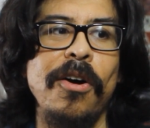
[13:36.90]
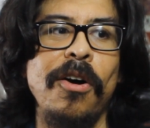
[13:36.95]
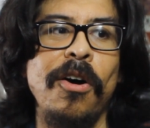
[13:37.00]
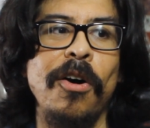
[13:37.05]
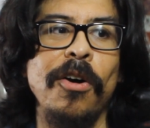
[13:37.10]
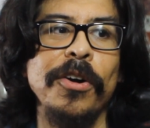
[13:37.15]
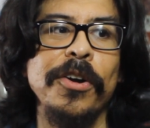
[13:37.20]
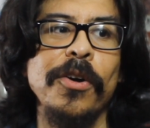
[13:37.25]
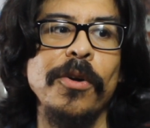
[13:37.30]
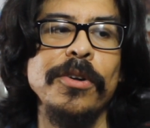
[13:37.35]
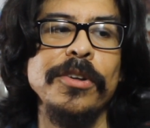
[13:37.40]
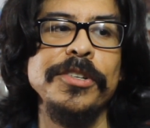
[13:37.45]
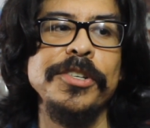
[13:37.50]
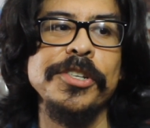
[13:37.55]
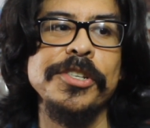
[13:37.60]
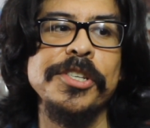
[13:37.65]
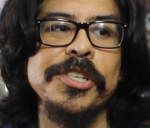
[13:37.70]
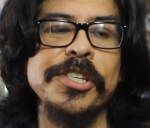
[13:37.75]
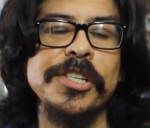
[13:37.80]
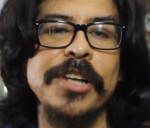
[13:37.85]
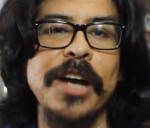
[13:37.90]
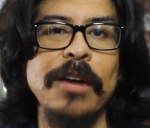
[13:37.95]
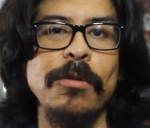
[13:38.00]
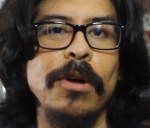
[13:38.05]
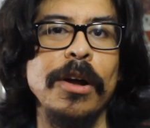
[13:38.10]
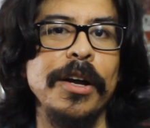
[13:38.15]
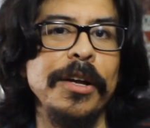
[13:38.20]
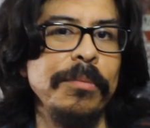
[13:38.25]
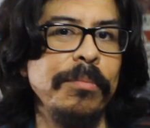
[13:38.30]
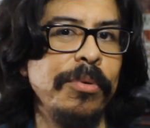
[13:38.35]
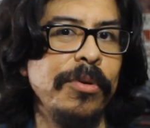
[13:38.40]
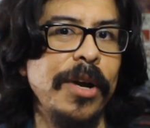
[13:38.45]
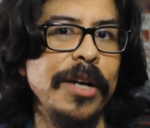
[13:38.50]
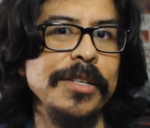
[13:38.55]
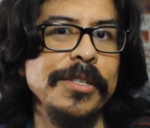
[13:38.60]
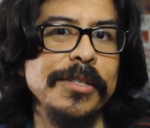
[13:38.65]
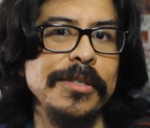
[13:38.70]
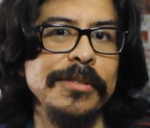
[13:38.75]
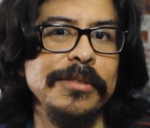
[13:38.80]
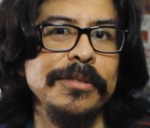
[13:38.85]
are going to just skyrocket in
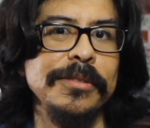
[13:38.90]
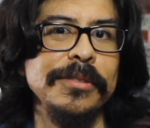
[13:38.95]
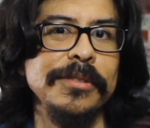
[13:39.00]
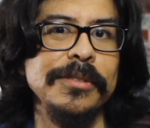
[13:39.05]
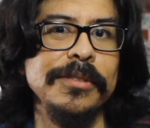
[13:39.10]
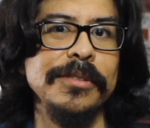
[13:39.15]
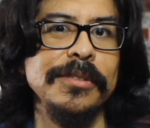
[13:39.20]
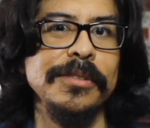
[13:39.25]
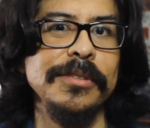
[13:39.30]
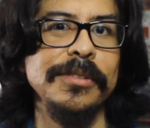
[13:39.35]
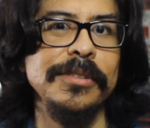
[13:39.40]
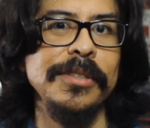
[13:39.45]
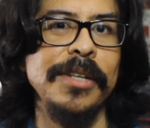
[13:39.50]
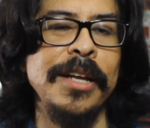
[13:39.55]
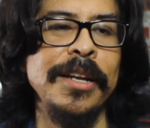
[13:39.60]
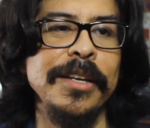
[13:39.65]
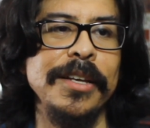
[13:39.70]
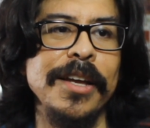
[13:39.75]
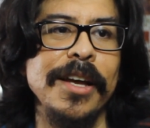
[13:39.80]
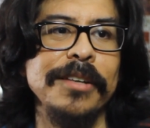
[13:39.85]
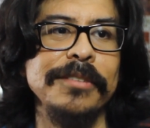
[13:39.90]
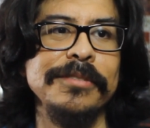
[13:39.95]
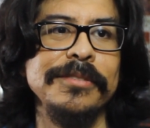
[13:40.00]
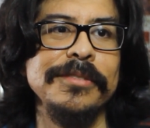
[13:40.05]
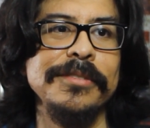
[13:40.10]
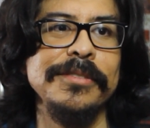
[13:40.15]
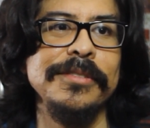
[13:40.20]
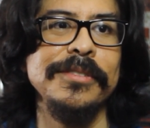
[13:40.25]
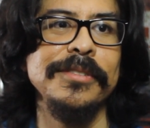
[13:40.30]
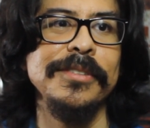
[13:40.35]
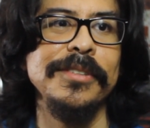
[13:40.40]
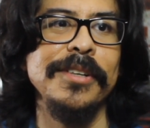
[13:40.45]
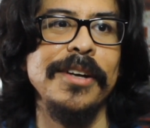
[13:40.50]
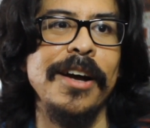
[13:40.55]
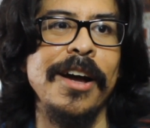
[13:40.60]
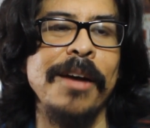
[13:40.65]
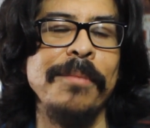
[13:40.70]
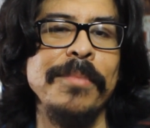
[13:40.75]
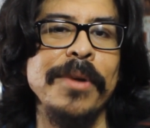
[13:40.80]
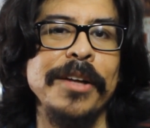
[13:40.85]
price. And again,
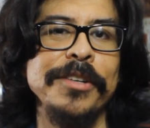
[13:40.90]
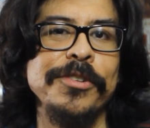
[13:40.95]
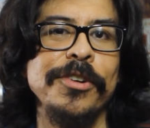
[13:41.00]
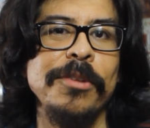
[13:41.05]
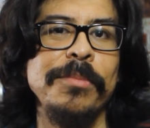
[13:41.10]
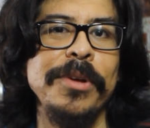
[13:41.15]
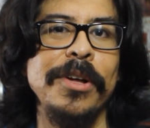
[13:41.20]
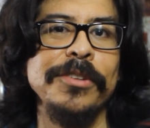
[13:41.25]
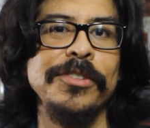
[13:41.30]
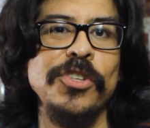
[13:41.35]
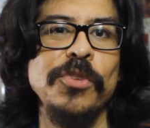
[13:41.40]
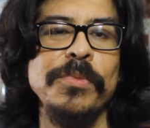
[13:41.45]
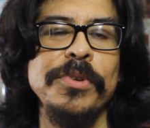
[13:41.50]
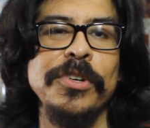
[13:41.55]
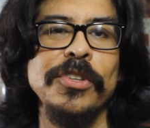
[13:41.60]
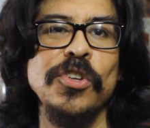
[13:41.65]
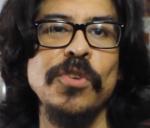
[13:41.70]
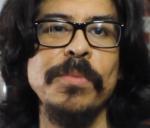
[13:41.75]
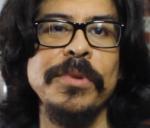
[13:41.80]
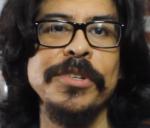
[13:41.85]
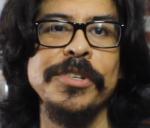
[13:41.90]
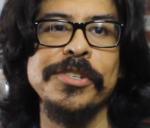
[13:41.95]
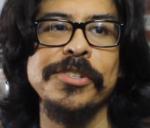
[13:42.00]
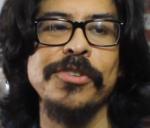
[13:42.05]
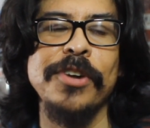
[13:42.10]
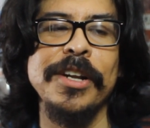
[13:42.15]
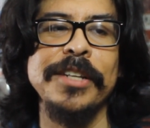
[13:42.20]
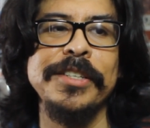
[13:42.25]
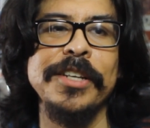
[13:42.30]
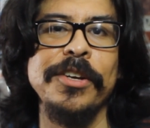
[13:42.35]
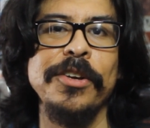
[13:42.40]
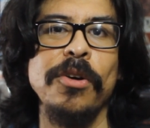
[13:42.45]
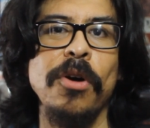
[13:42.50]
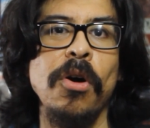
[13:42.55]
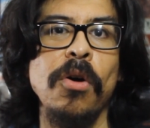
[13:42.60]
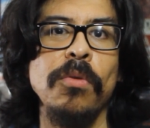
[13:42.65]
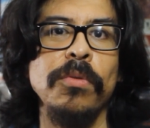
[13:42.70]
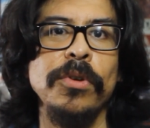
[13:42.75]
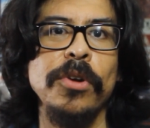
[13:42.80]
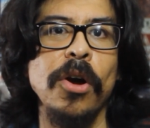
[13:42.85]
I'm not trying to be all doom and gloom and just trying to tell you,
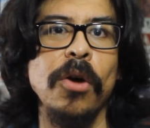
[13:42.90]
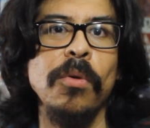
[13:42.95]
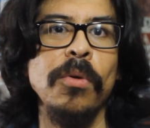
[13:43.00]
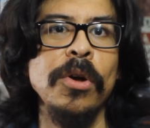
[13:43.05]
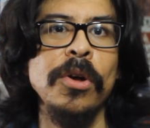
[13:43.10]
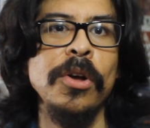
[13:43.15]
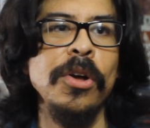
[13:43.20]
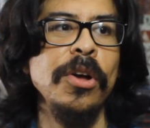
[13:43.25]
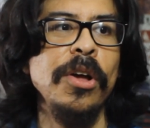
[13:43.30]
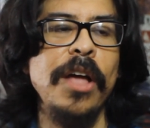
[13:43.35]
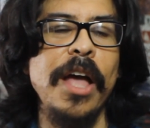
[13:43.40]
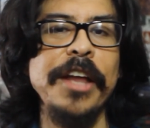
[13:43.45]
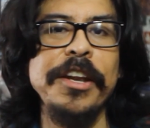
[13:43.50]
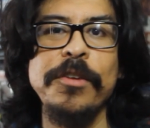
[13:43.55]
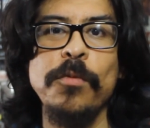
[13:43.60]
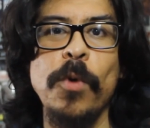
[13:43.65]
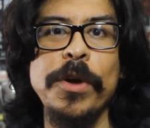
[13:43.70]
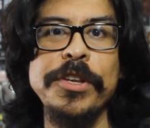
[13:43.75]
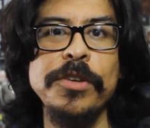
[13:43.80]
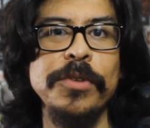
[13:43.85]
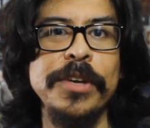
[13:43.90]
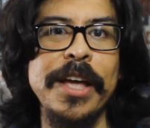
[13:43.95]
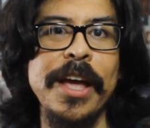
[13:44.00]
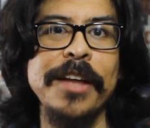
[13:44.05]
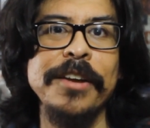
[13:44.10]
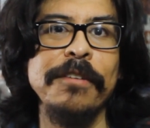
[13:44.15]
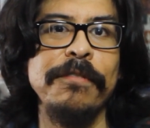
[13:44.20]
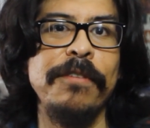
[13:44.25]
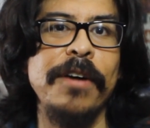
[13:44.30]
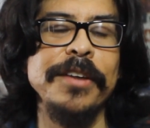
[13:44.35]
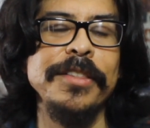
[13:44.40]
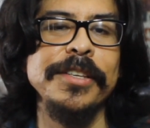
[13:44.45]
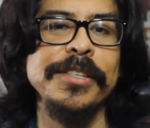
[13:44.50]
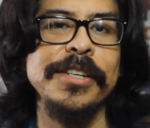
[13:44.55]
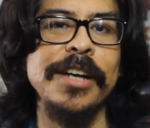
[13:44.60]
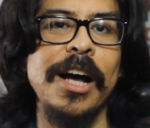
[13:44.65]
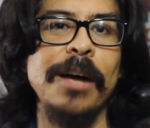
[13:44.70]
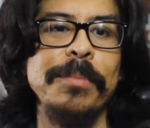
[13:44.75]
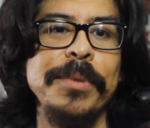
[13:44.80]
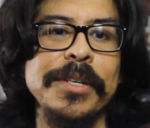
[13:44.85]
oh, go any way you can to find these
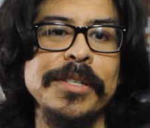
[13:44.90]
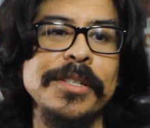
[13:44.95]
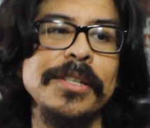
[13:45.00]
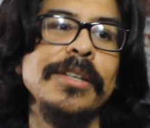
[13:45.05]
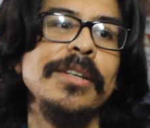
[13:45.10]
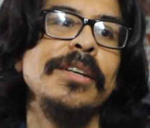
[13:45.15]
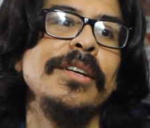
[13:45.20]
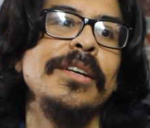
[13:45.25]
copies.